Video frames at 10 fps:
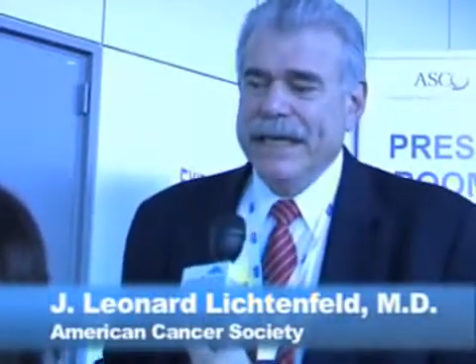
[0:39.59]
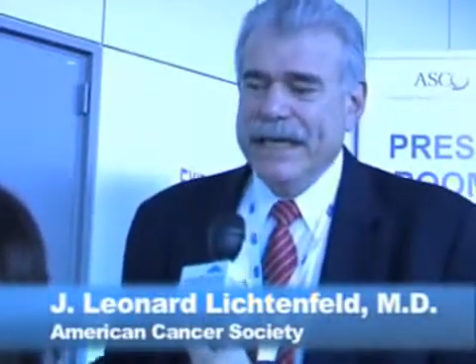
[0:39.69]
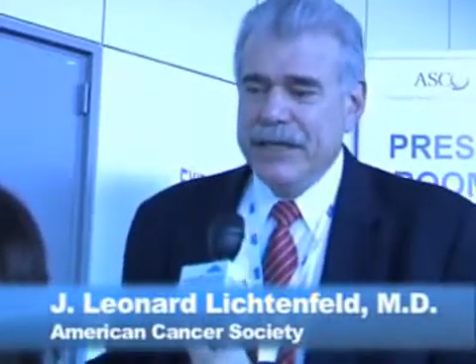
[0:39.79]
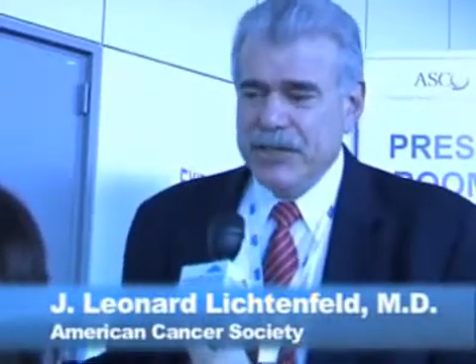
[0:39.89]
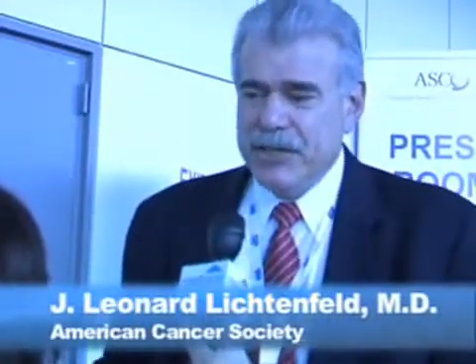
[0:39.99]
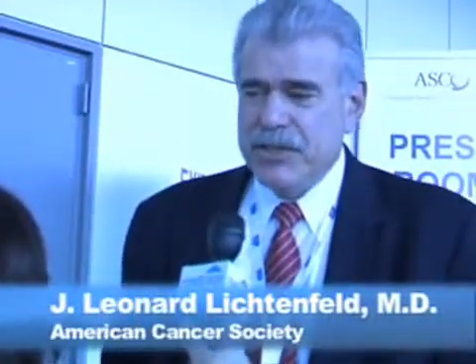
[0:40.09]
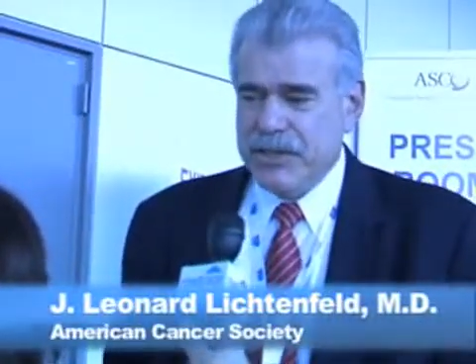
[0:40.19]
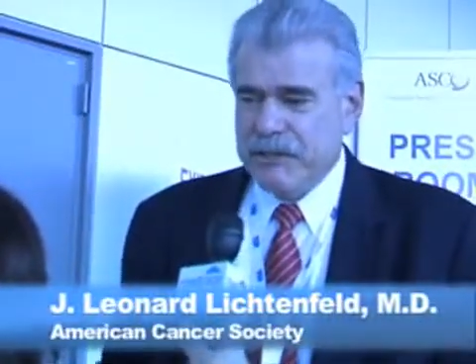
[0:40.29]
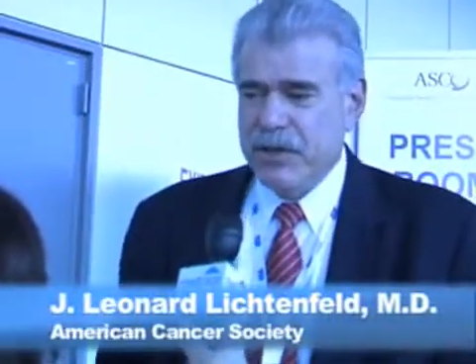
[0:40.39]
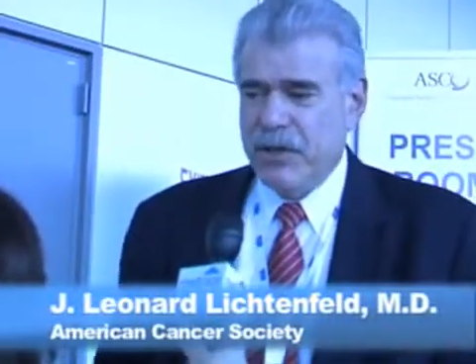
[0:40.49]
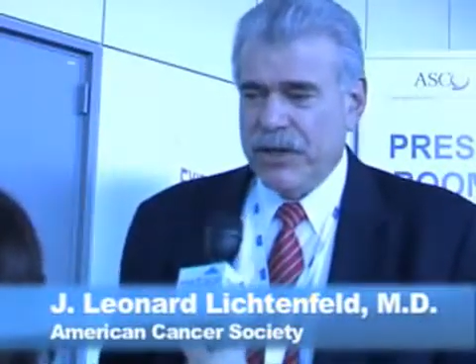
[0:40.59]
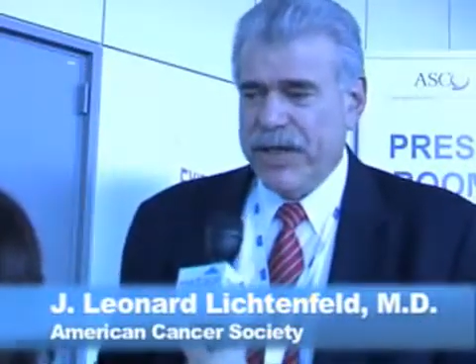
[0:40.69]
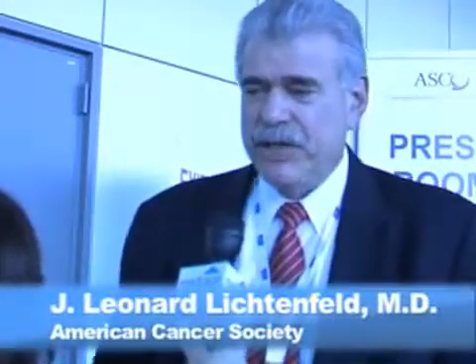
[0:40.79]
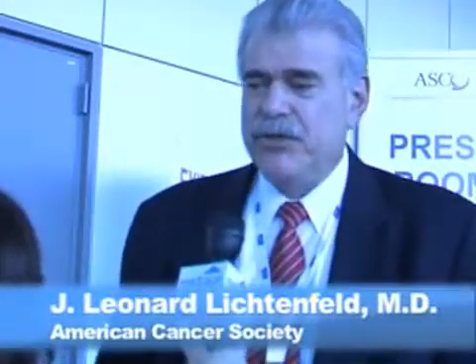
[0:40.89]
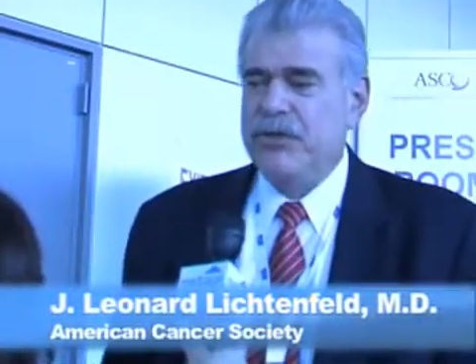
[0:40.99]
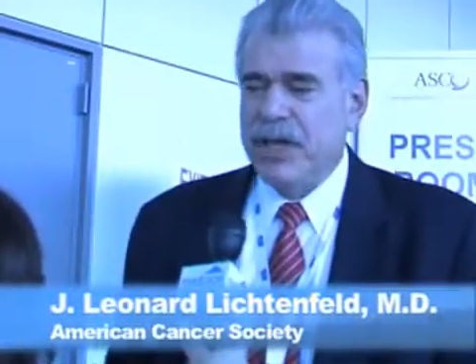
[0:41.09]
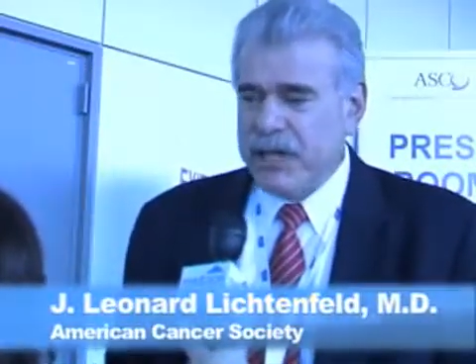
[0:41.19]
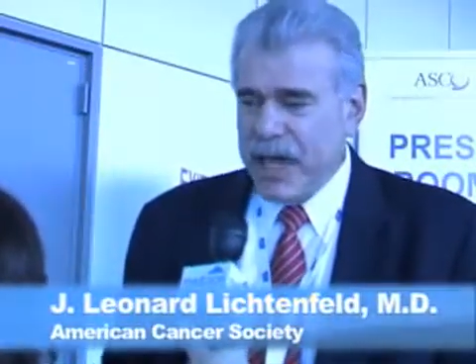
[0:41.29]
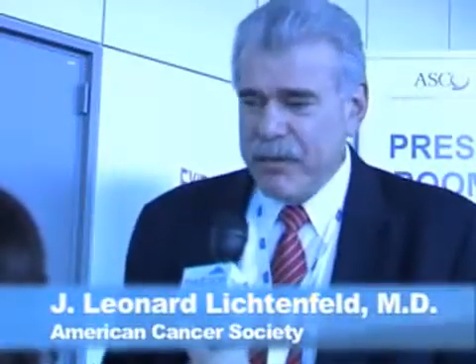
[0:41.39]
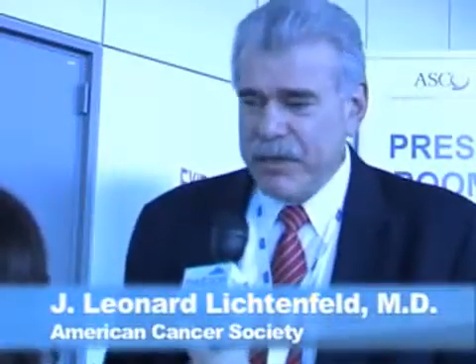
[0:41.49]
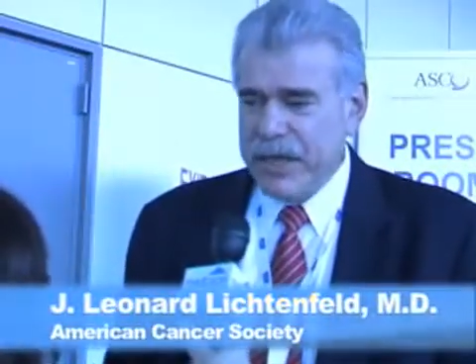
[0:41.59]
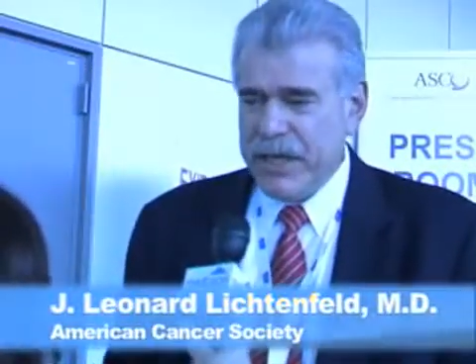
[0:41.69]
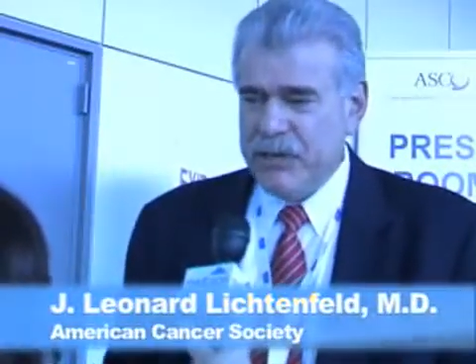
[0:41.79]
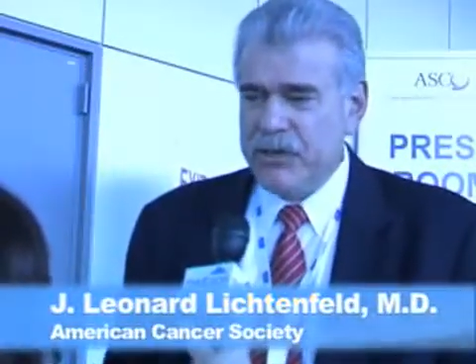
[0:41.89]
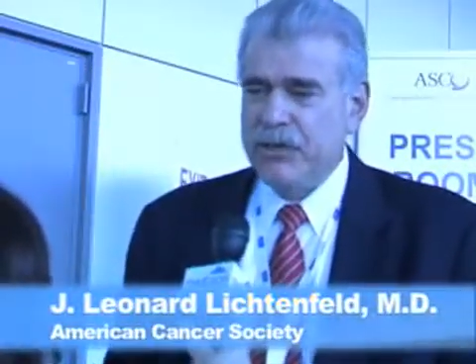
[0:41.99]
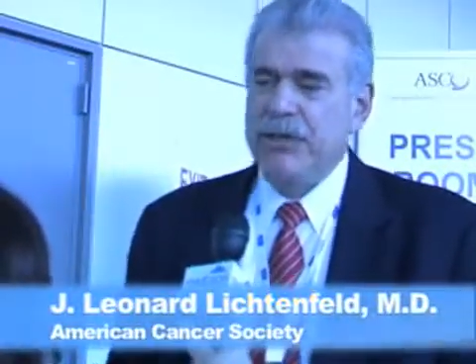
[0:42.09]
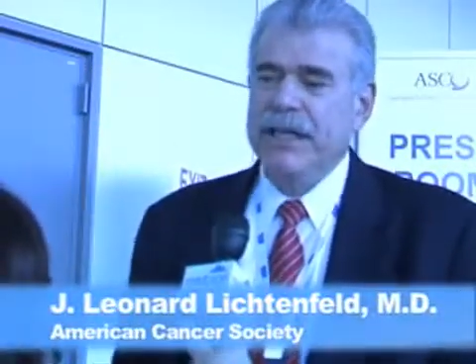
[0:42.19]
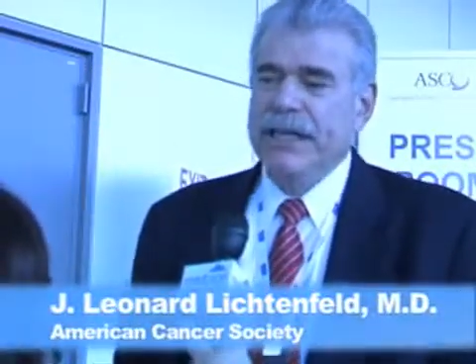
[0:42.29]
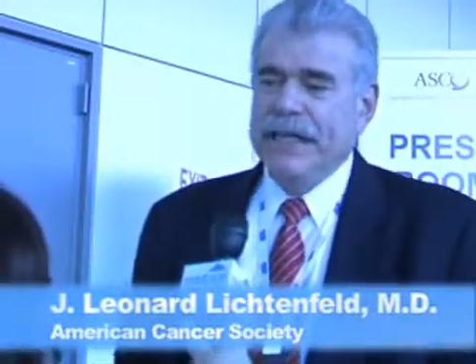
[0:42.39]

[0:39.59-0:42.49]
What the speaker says: it is a difficult cancer. It's an uncommon cancer.